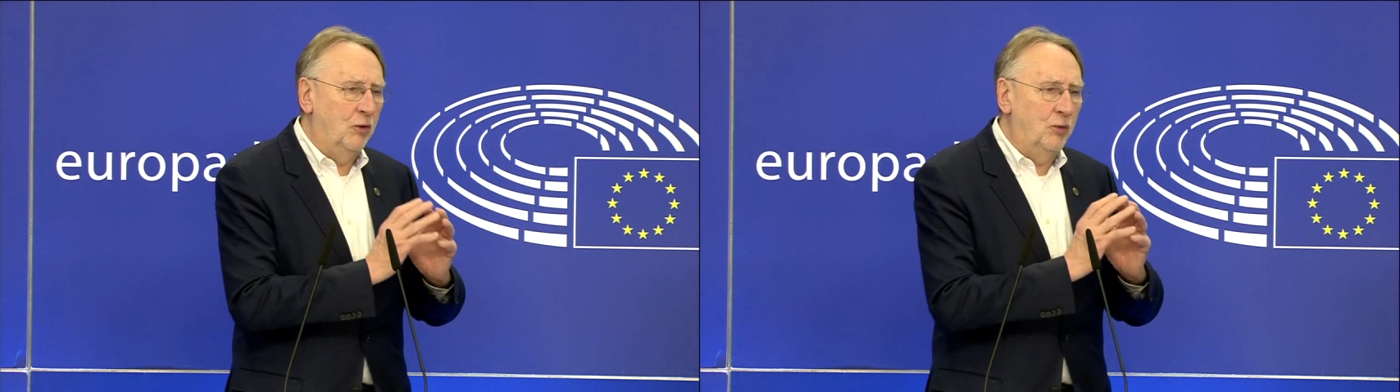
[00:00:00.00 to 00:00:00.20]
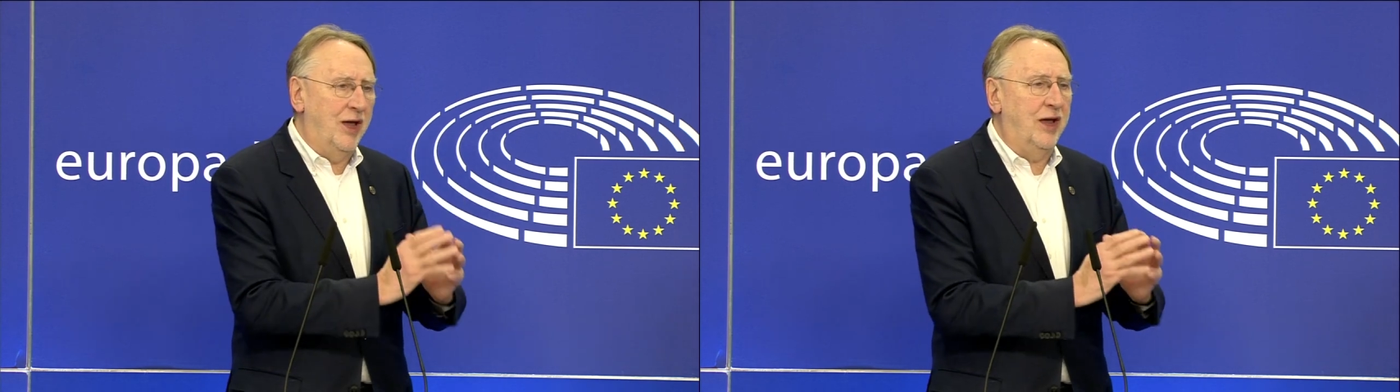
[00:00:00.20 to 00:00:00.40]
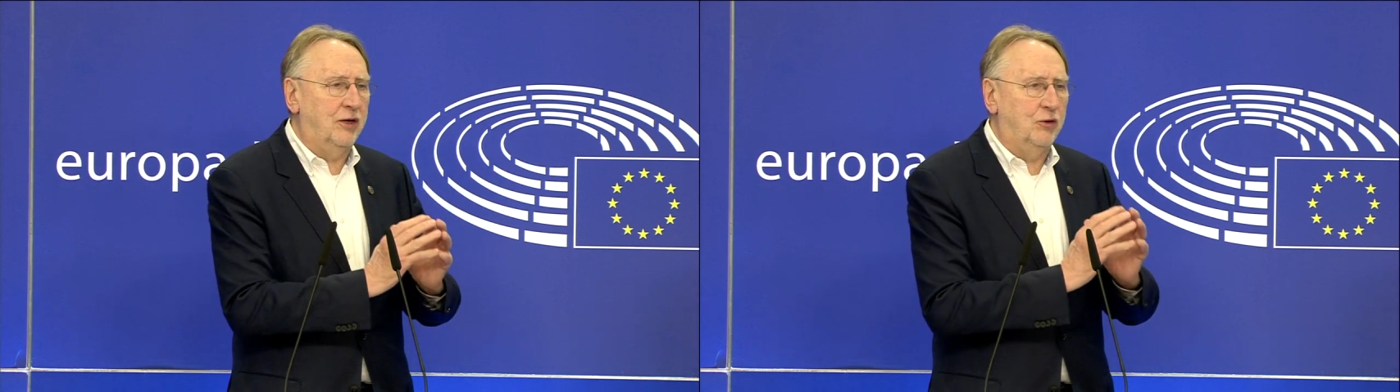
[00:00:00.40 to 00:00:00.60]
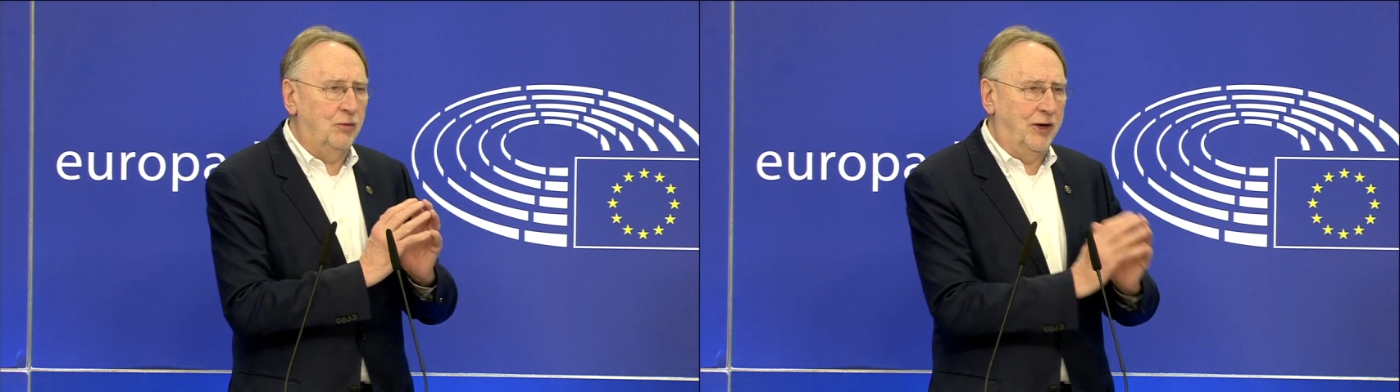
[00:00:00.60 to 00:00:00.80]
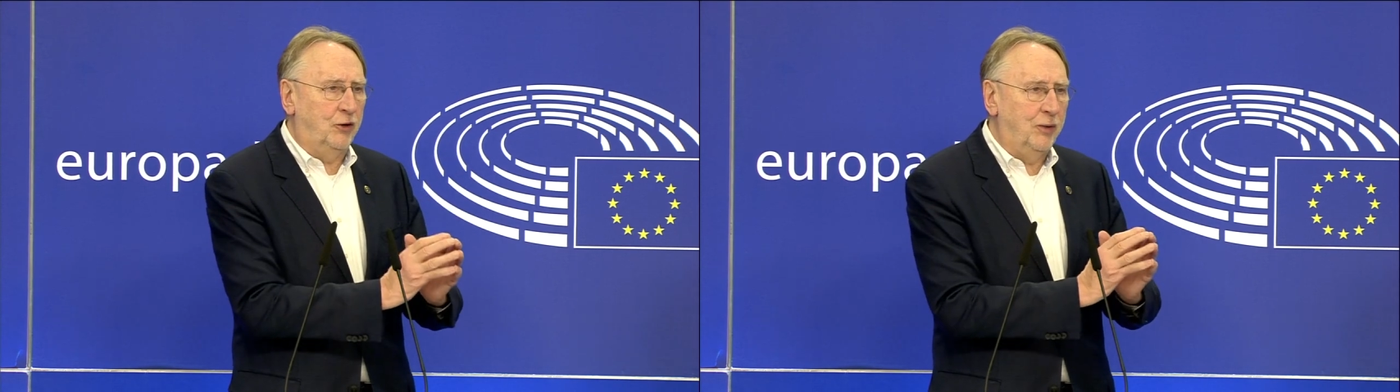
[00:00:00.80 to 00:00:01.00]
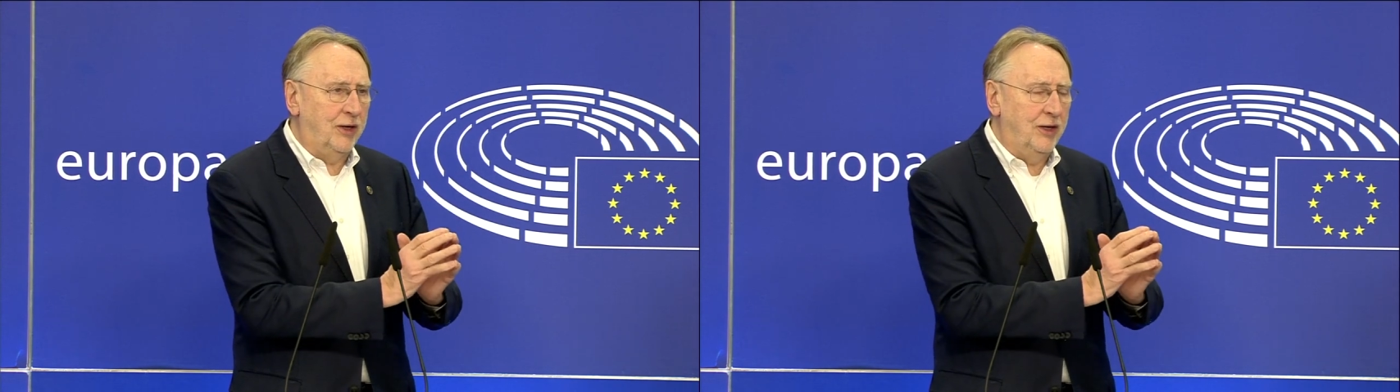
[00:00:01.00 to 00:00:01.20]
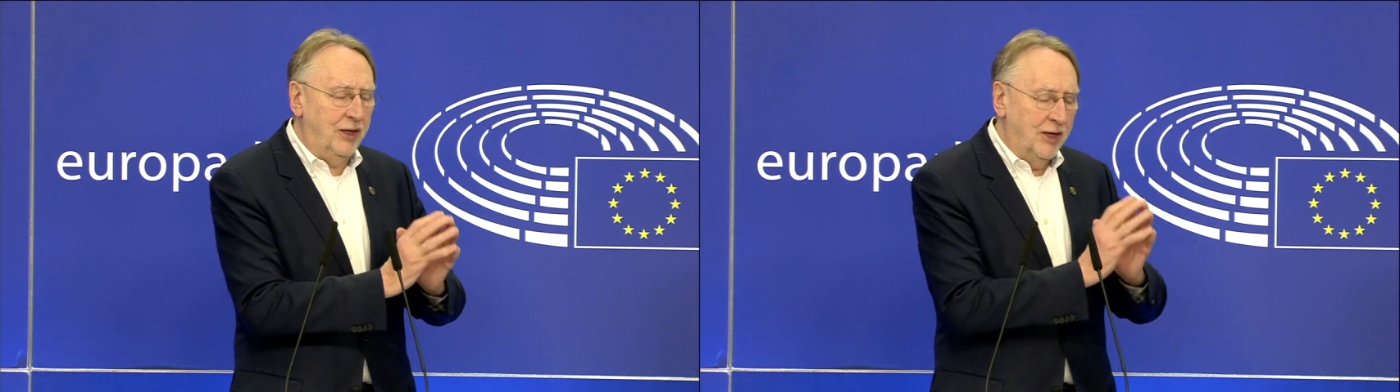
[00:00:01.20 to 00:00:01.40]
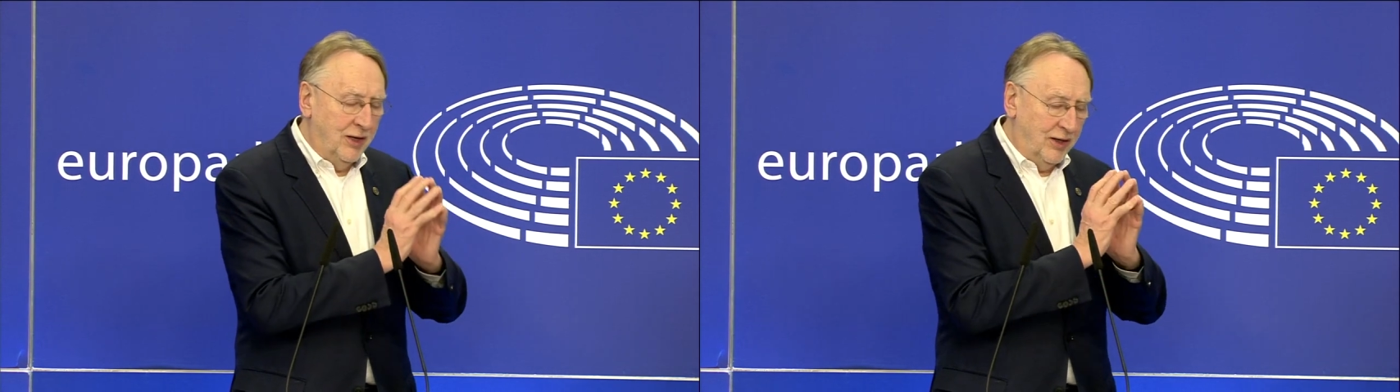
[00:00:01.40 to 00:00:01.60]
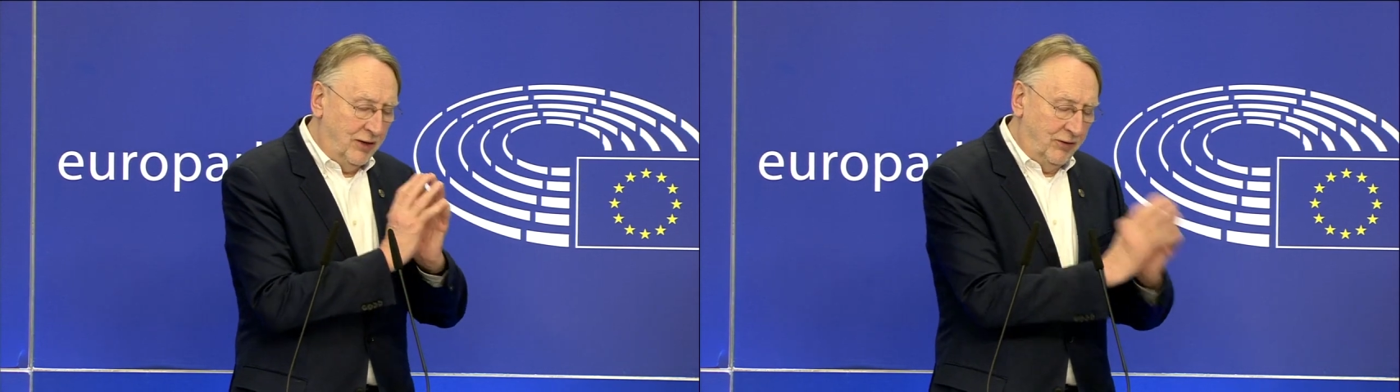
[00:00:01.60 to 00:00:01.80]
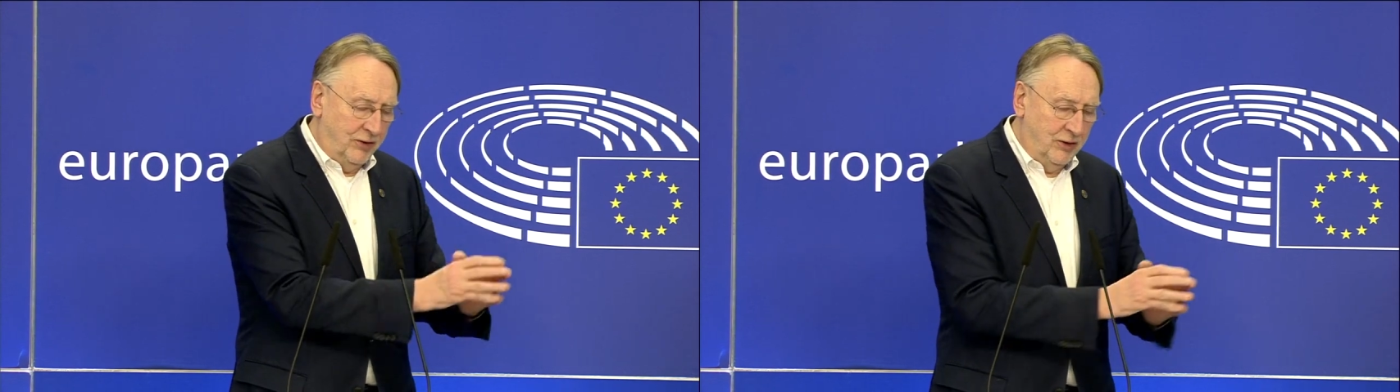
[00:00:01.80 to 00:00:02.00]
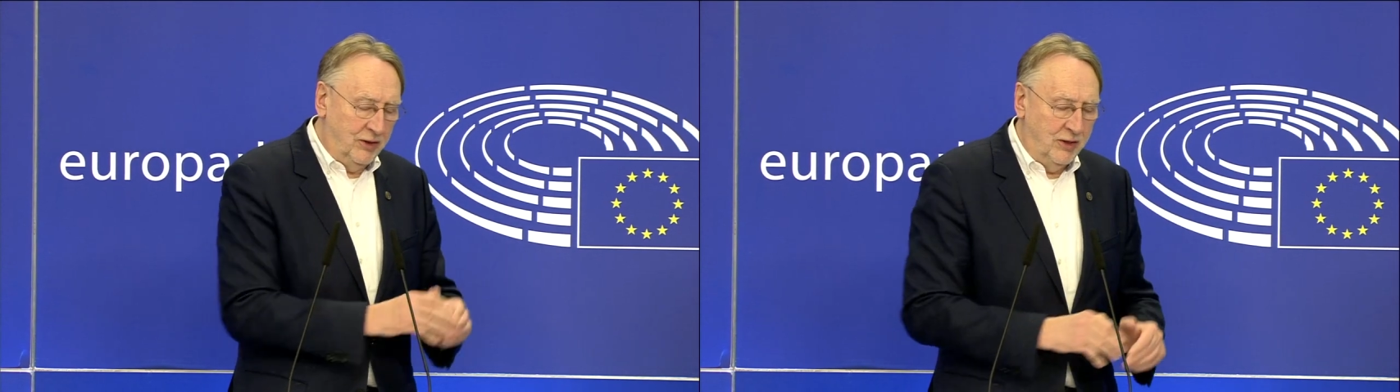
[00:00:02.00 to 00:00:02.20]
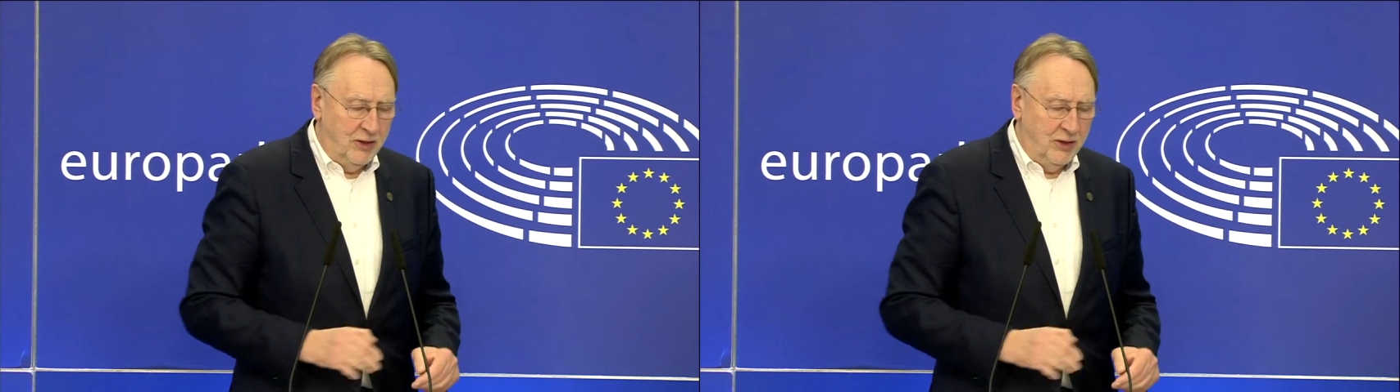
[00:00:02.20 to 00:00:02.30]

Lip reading: react quite quickly, and